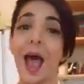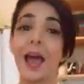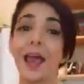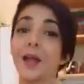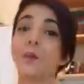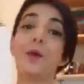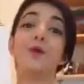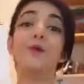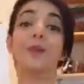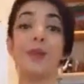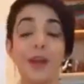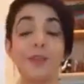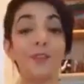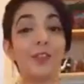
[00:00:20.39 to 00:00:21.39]
I had about
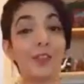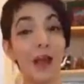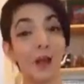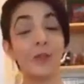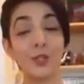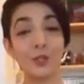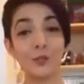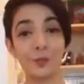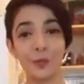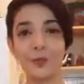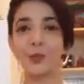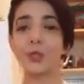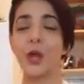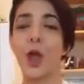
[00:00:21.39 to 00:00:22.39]
5,000
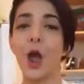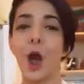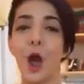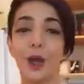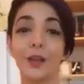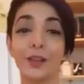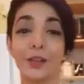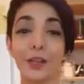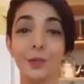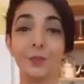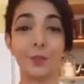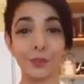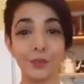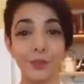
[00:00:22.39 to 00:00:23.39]
views on
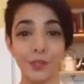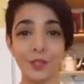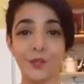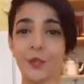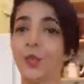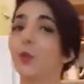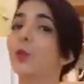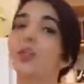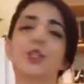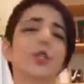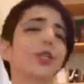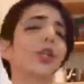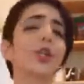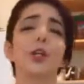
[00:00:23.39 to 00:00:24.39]
the previous video, which
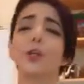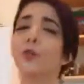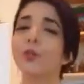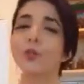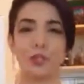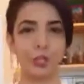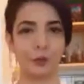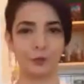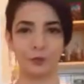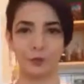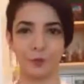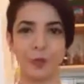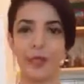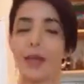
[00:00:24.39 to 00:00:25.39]
is a huge deal
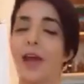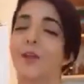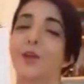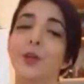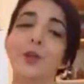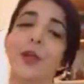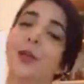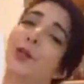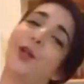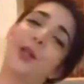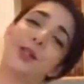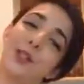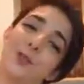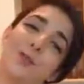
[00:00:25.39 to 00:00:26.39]
for me. I've also had a
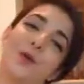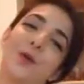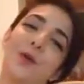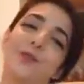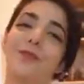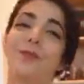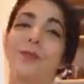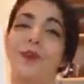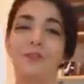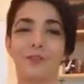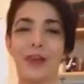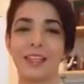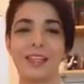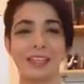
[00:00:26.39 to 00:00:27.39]
lot of support from my
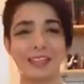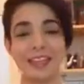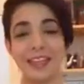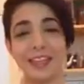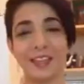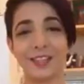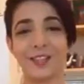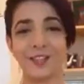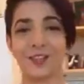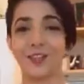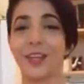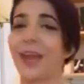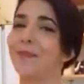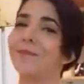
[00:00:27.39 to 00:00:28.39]
friends in the
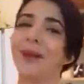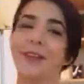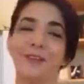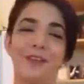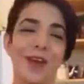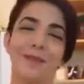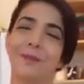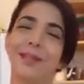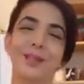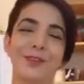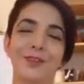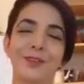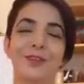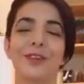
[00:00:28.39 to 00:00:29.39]
industry and my family,
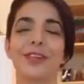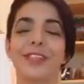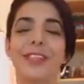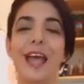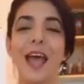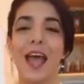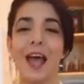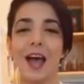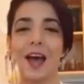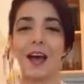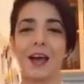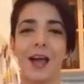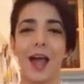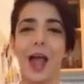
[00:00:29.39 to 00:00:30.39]
of course,
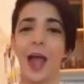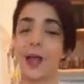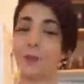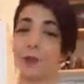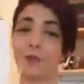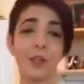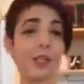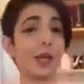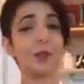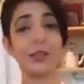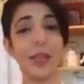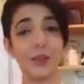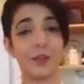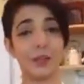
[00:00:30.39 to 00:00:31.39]
uh, and my friends
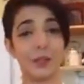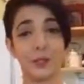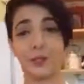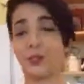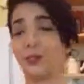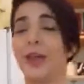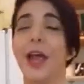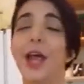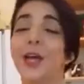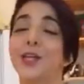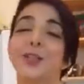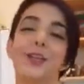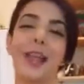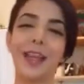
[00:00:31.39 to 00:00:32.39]
outside of the industry.
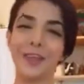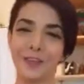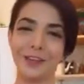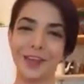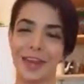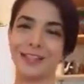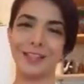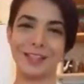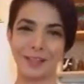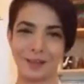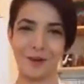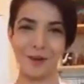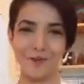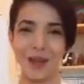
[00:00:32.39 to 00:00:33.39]
So thank you again
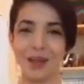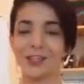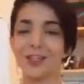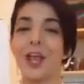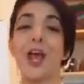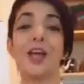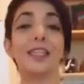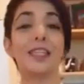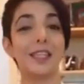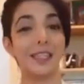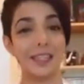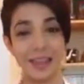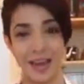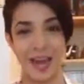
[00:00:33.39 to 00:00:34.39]
so much.
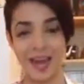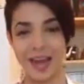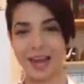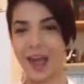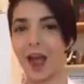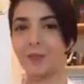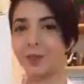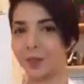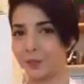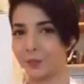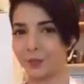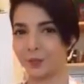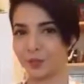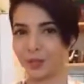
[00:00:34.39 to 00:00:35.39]
Today, I'm gonna
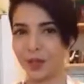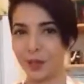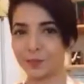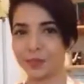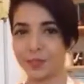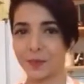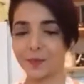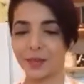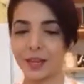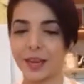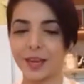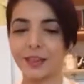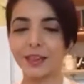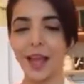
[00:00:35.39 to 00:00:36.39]
be cooking up
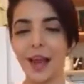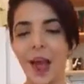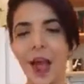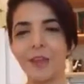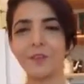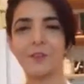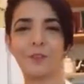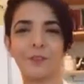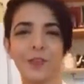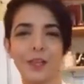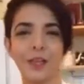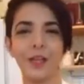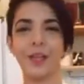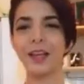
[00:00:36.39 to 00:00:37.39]
something that I
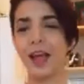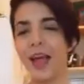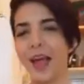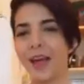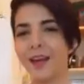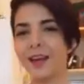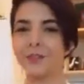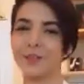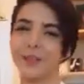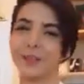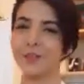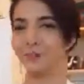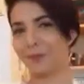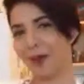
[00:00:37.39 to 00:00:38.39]
feel kind of
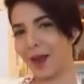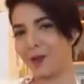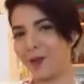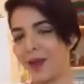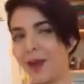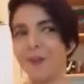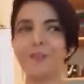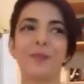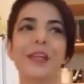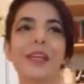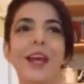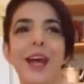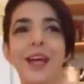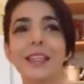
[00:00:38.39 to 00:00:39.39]
really proud of
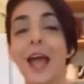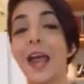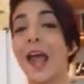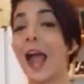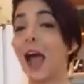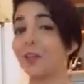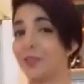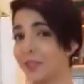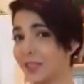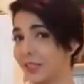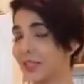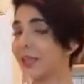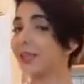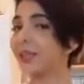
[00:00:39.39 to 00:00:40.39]
because I haven't
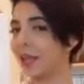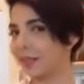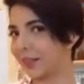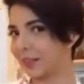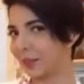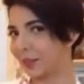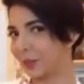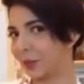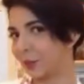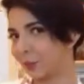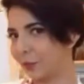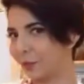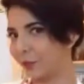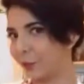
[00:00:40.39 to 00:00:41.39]
seen it done this way
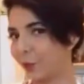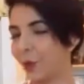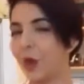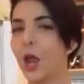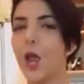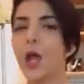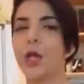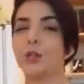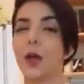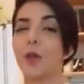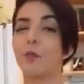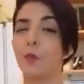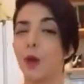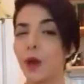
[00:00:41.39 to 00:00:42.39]
before. So
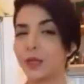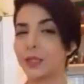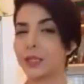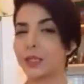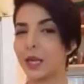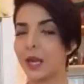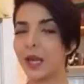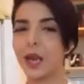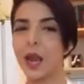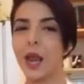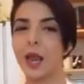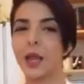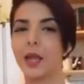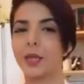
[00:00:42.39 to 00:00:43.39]
I wanna say
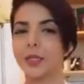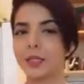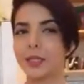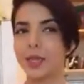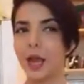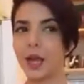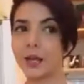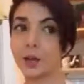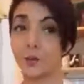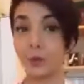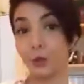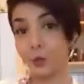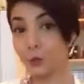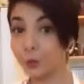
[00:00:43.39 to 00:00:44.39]
it's kind of
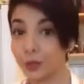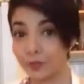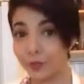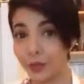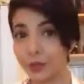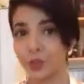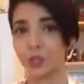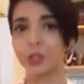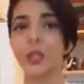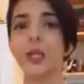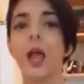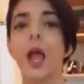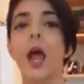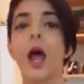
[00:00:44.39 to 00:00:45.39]
a new invention,
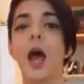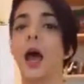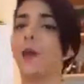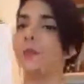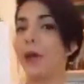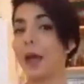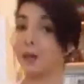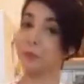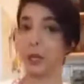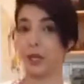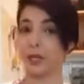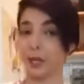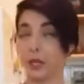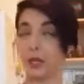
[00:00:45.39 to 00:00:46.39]
uh, patent
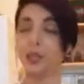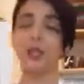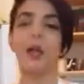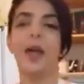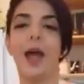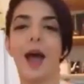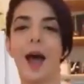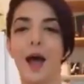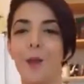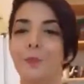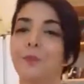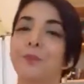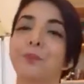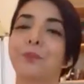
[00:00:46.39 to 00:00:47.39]
pending.
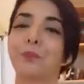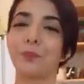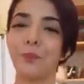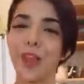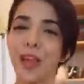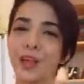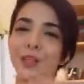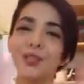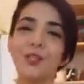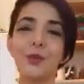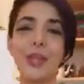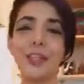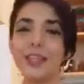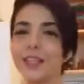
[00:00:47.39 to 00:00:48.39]
Um,
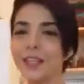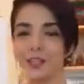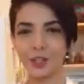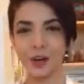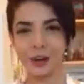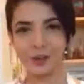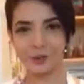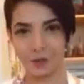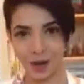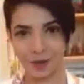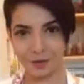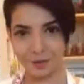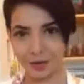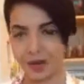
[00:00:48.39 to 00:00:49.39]
so let's get started
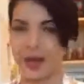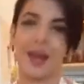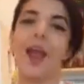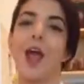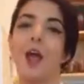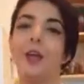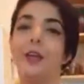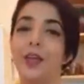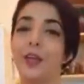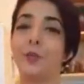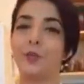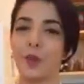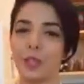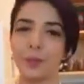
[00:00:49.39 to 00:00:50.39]
right away.
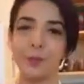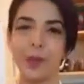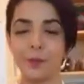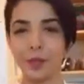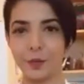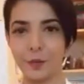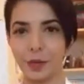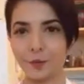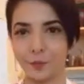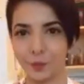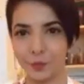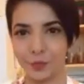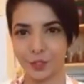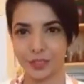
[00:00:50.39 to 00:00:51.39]
The recipe I'm gonna make
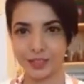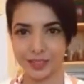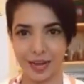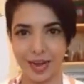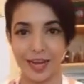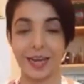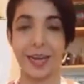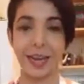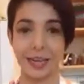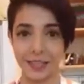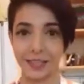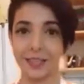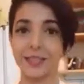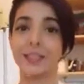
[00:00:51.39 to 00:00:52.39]
for you today
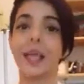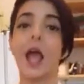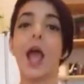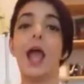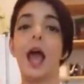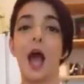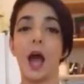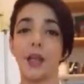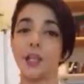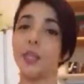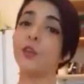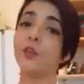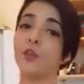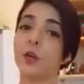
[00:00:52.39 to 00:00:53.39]
is
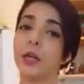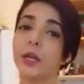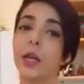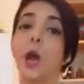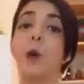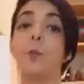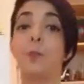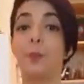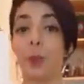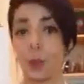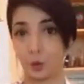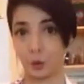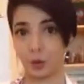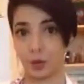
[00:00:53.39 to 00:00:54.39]
onion ring
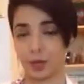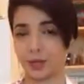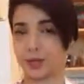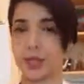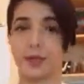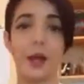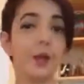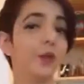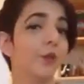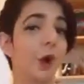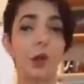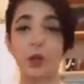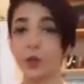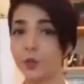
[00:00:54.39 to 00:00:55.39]
pakoras. Now you've
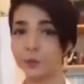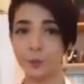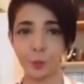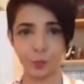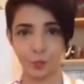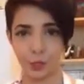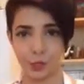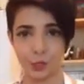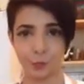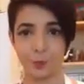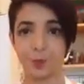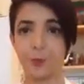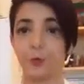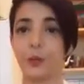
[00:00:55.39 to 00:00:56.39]
all heard of pakoras
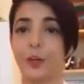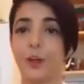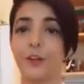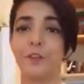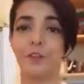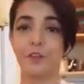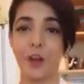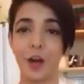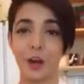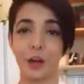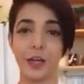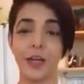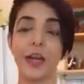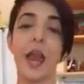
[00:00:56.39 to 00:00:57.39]
before. They're a
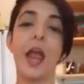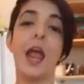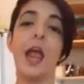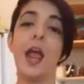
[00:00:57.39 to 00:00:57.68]
very